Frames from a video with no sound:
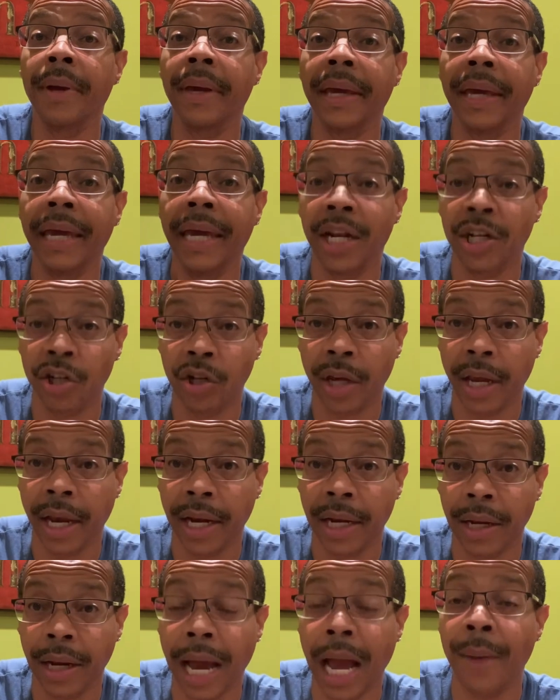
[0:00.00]
I
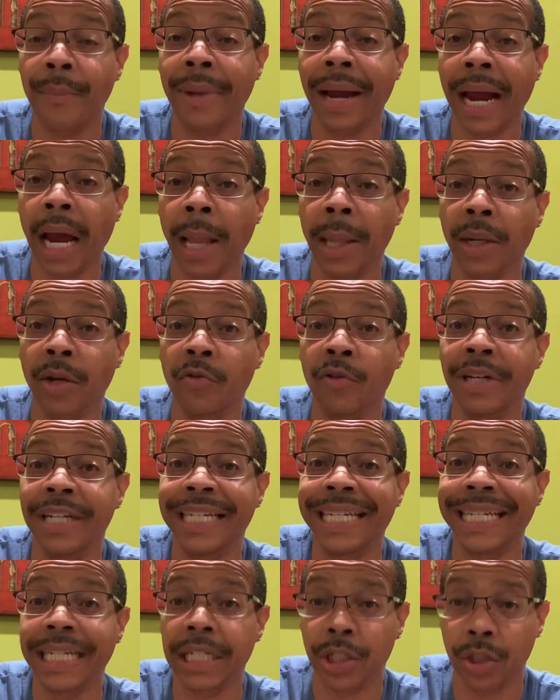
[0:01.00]
educated, I'm highly
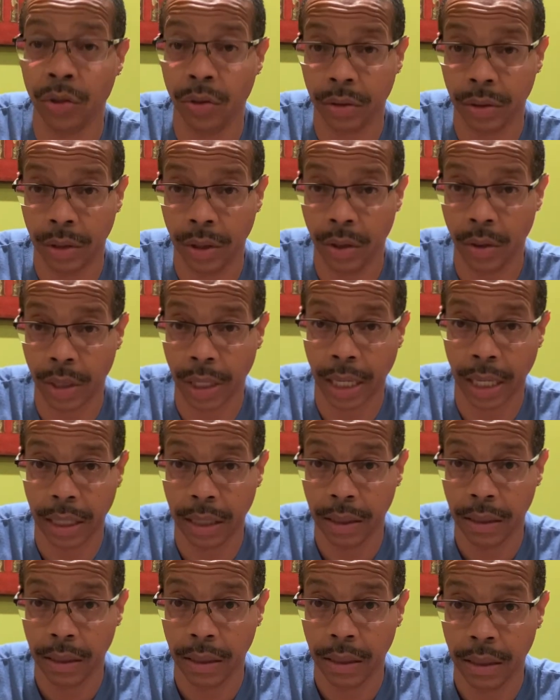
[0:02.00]
credentialed,
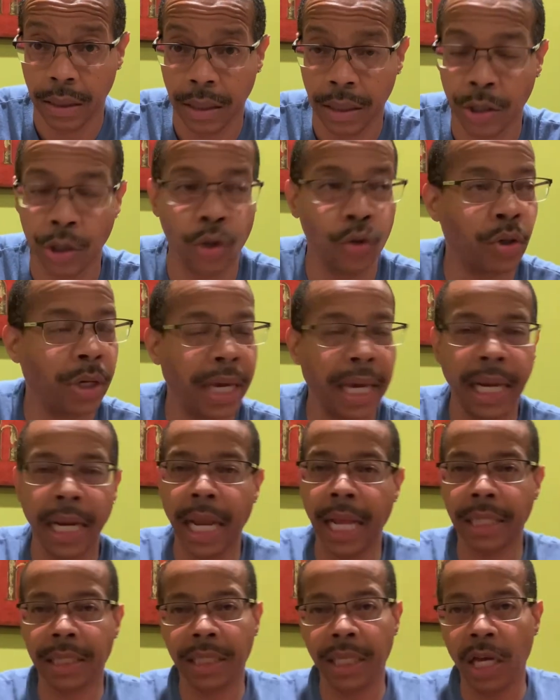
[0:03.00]
okay? You
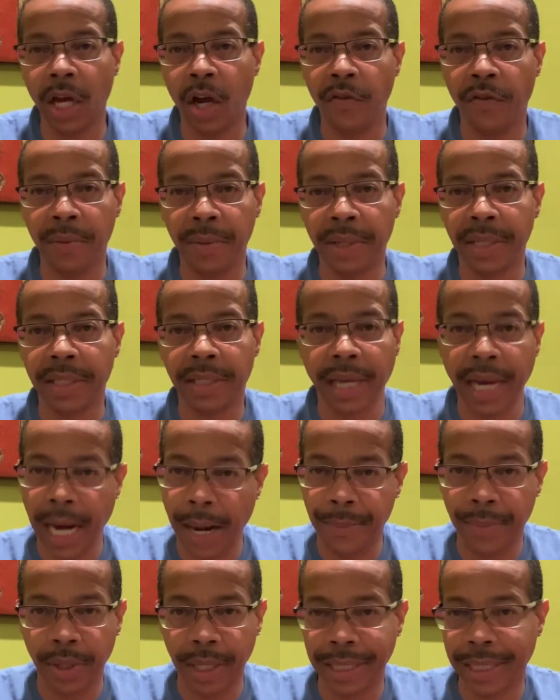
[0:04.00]
cannot tell from this
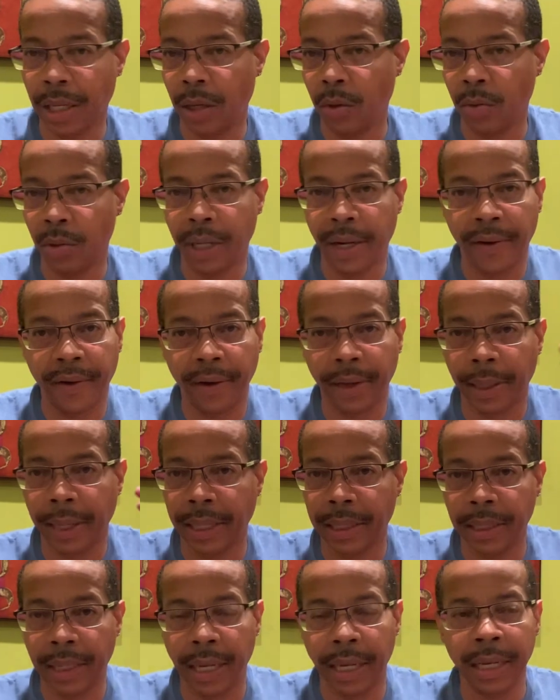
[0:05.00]
camera because I don't carry it
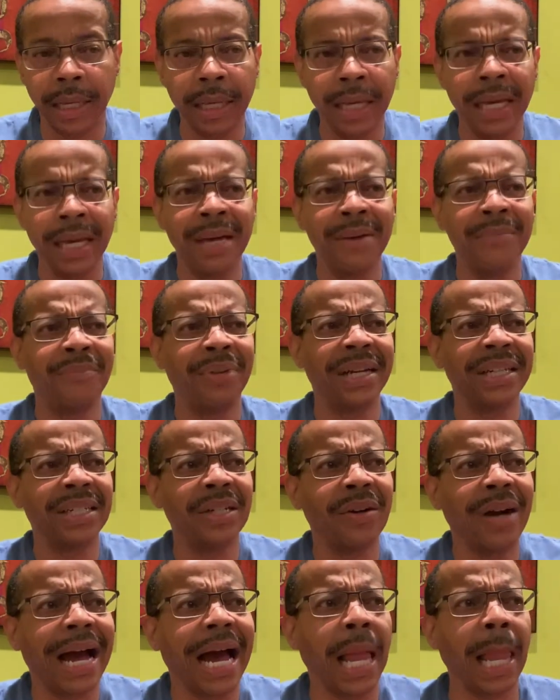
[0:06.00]
like that. But
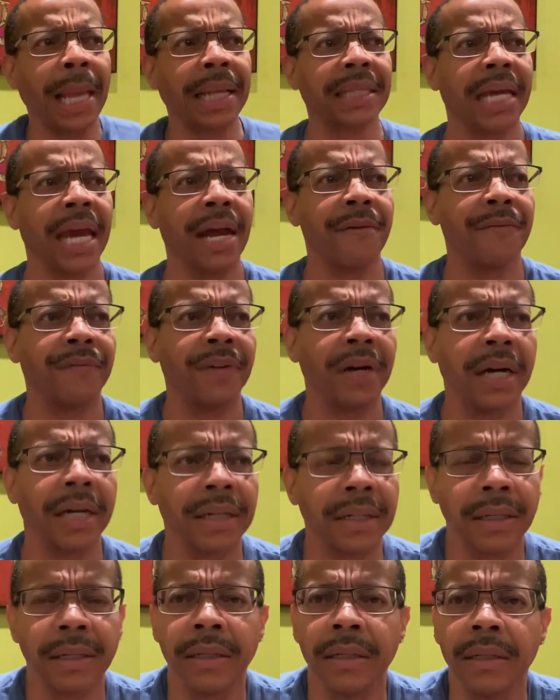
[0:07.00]
no, I like to have
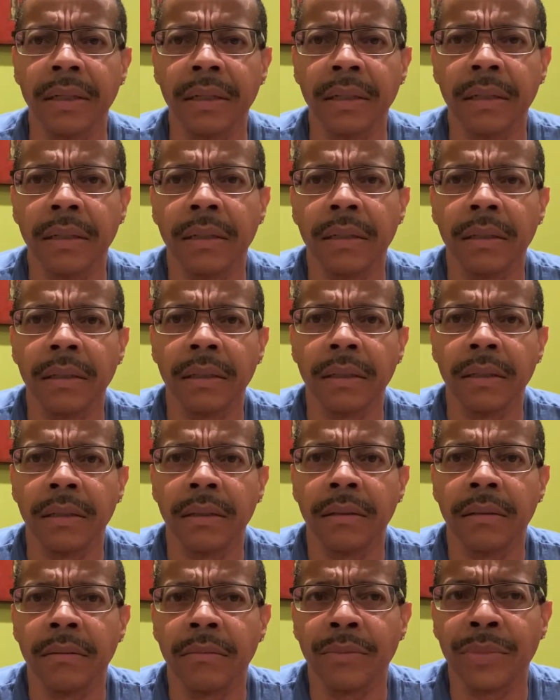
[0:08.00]
fun.
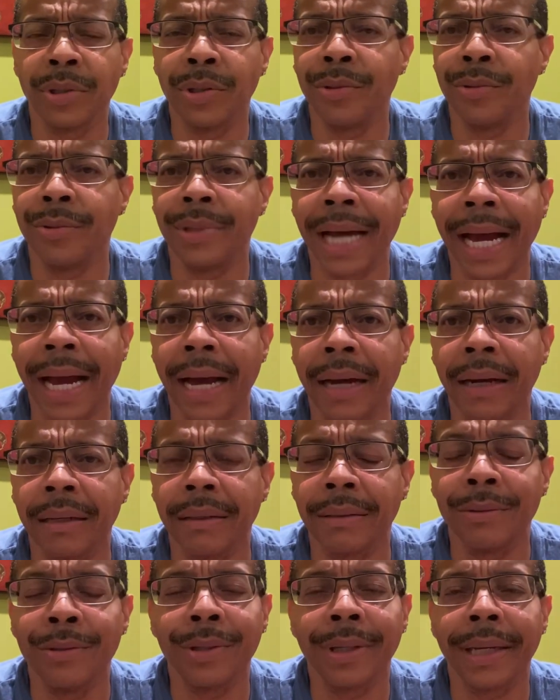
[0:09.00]
When you die,
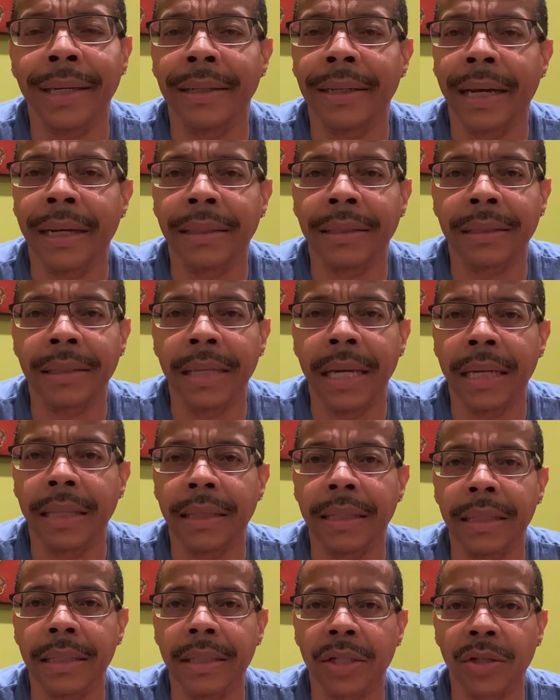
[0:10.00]
you cannot take
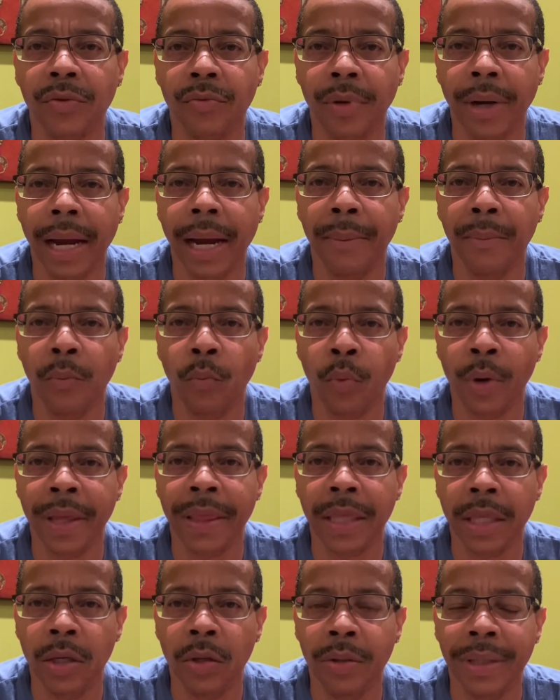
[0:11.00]
this crap with
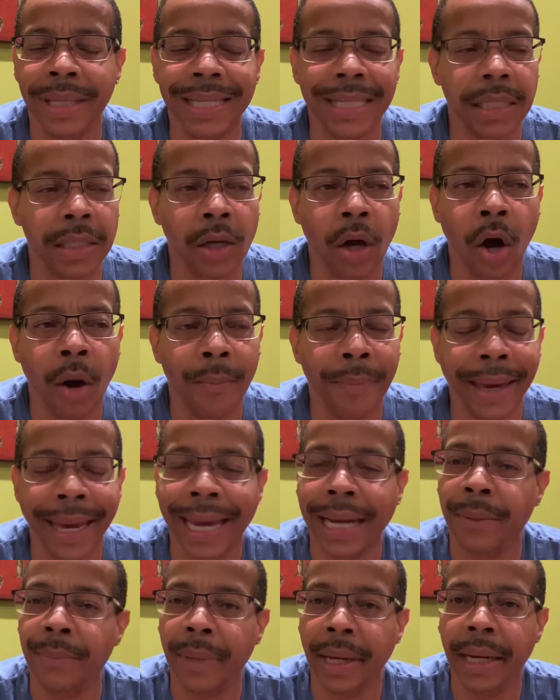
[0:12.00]
you. This is all
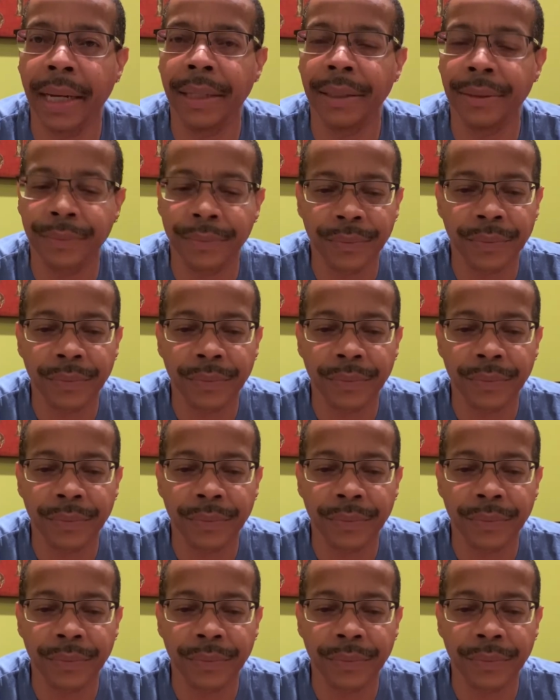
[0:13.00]
man-made.